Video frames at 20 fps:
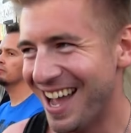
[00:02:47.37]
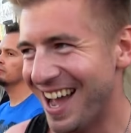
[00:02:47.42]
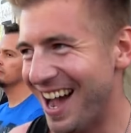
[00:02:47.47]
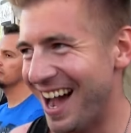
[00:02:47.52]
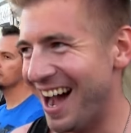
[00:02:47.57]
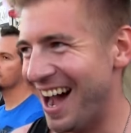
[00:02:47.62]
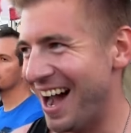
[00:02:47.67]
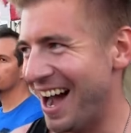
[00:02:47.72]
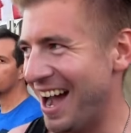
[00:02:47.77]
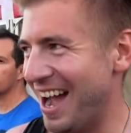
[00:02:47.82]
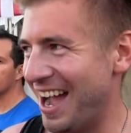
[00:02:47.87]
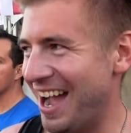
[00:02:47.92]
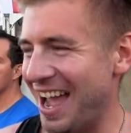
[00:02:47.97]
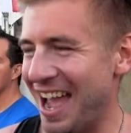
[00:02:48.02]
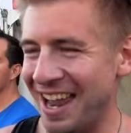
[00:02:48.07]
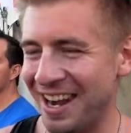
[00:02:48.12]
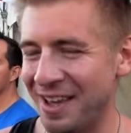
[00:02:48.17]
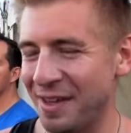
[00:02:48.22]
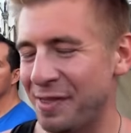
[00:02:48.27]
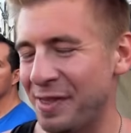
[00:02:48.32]

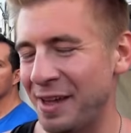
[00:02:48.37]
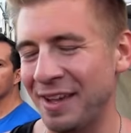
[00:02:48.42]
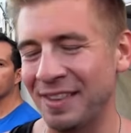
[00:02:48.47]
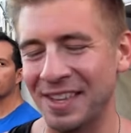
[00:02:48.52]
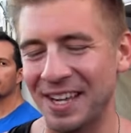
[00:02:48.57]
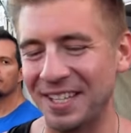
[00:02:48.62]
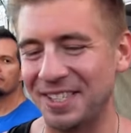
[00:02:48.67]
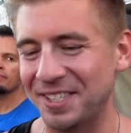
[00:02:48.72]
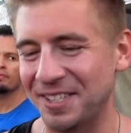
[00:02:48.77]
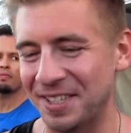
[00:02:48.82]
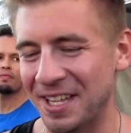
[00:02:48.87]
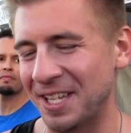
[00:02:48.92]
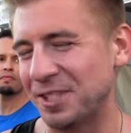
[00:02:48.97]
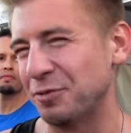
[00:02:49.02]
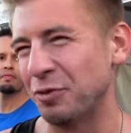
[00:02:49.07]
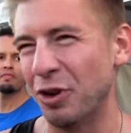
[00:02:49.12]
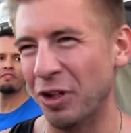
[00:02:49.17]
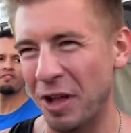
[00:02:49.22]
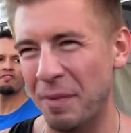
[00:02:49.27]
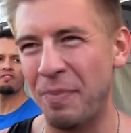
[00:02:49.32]
Anything that's
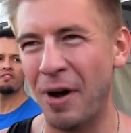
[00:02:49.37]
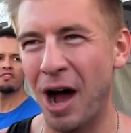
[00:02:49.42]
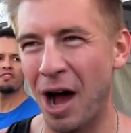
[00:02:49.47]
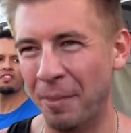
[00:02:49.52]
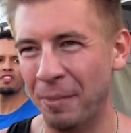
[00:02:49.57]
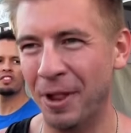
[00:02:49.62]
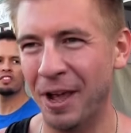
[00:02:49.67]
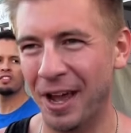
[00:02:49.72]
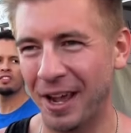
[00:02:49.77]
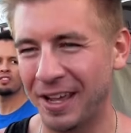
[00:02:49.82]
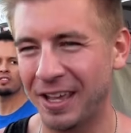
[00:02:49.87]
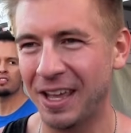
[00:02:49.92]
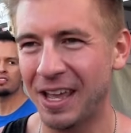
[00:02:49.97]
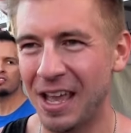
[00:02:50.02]
really public,